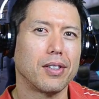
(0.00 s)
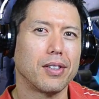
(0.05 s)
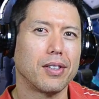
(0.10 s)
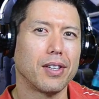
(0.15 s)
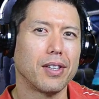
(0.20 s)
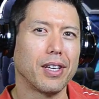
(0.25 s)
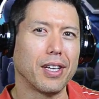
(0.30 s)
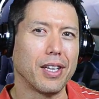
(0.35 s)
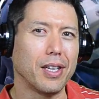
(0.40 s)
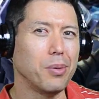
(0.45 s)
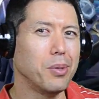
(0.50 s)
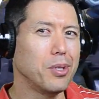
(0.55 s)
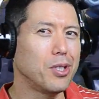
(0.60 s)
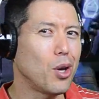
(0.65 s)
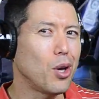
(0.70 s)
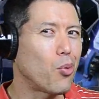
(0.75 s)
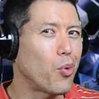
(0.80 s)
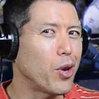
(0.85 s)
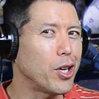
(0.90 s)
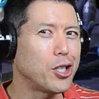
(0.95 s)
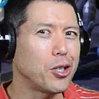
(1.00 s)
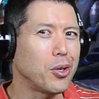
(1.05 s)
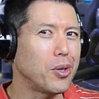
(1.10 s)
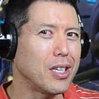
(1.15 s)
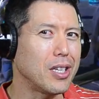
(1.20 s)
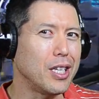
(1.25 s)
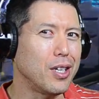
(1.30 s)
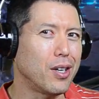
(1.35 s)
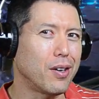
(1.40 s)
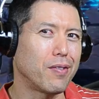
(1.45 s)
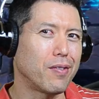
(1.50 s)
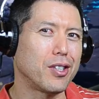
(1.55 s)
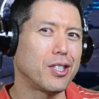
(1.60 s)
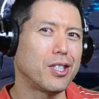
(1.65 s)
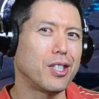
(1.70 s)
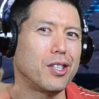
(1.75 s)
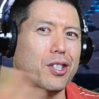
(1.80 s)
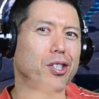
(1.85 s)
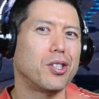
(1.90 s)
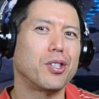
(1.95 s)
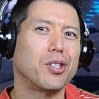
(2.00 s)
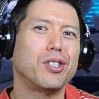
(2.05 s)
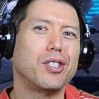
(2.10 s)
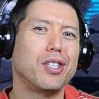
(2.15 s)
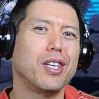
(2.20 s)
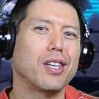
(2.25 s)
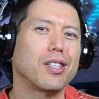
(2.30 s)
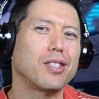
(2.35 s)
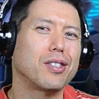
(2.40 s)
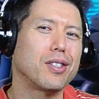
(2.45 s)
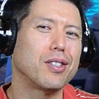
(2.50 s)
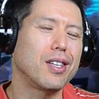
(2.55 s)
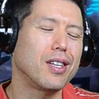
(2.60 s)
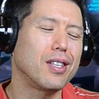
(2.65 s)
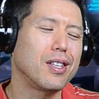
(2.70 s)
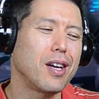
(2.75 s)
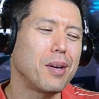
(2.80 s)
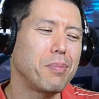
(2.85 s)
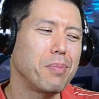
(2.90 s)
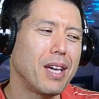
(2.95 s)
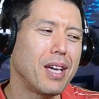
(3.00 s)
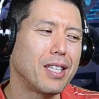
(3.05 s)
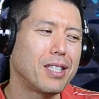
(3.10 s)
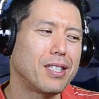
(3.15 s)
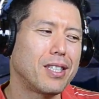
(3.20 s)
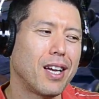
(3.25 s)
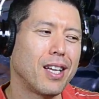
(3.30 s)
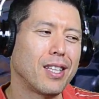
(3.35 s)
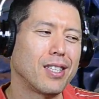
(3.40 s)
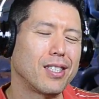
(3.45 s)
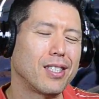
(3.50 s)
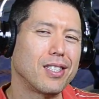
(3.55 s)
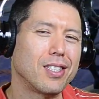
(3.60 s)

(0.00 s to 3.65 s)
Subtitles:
And he was the original leader of the Sinister Six, so that makes sense.